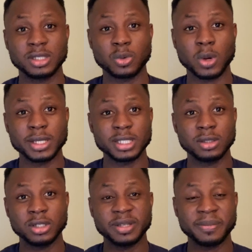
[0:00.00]
quant
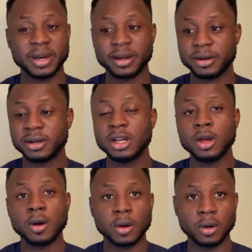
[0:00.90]
doesn't matter.
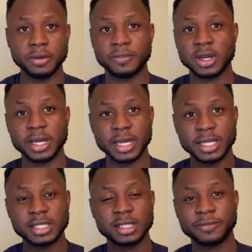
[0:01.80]
Or if you can
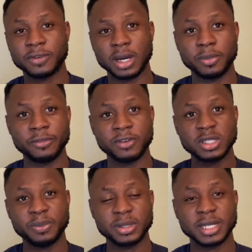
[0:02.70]
get above 40
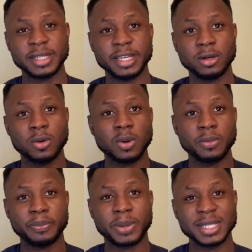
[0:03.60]

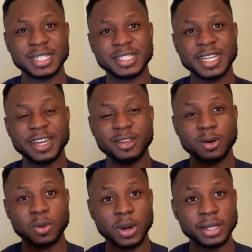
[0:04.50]
percentile in your
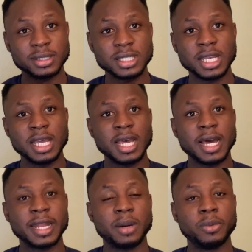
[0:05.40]
quant
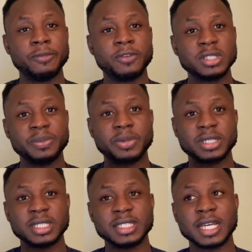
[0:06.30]
and above 40
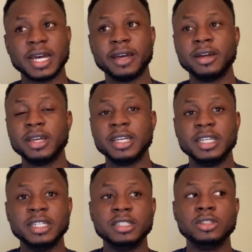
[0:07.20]
percentile
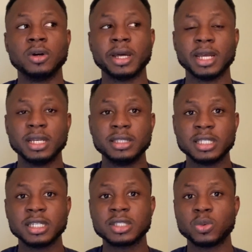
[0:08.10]
in your
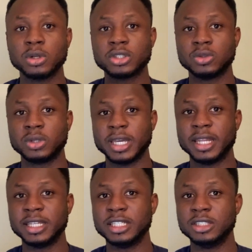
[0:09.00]
analytics, what you get
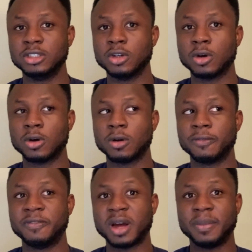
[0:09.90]
in your
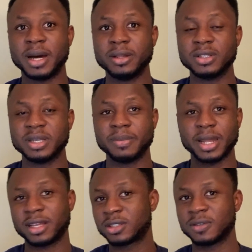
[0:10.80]
verbal doesn't
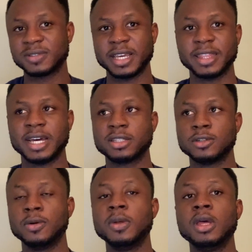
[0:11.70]
matter, stuff like that.
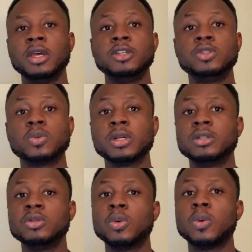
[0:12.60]
So you want to
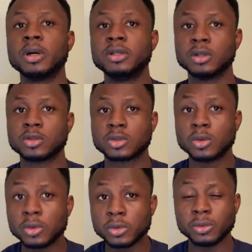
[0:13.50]
know what your
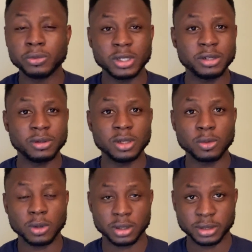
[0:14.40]
school really
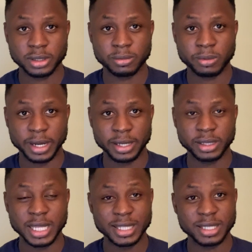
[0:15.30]
wants, right?
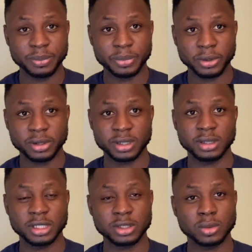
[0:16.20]
That's important.
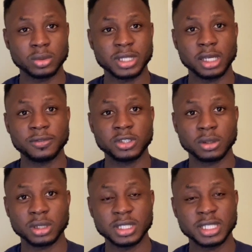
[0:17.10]
The schools that you've
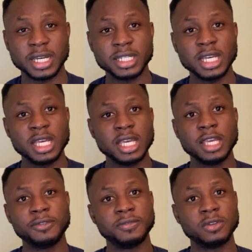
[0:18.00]
shortlisted,
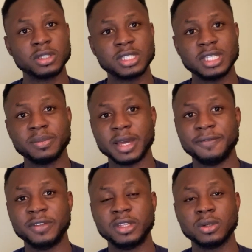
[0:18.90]
if you've not seen my
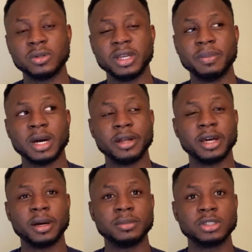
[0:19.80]
video about
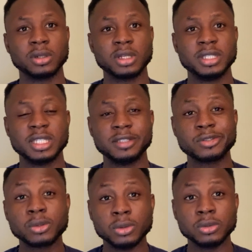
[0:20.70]
shortlisting
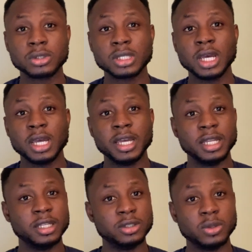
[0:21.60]
schools in
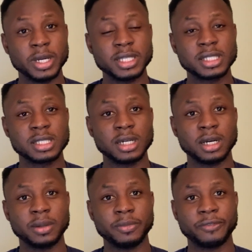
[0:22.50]
the US
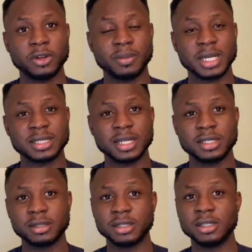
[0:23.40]
for your master's
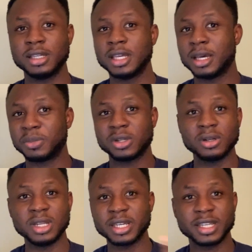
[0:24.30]
degree, I'm gonna
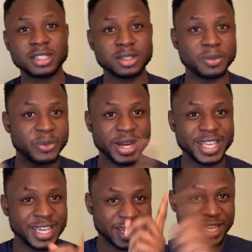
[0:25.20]
link it somewhere
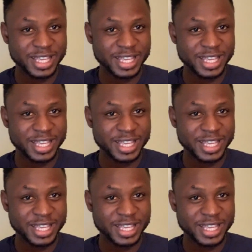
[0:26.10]
here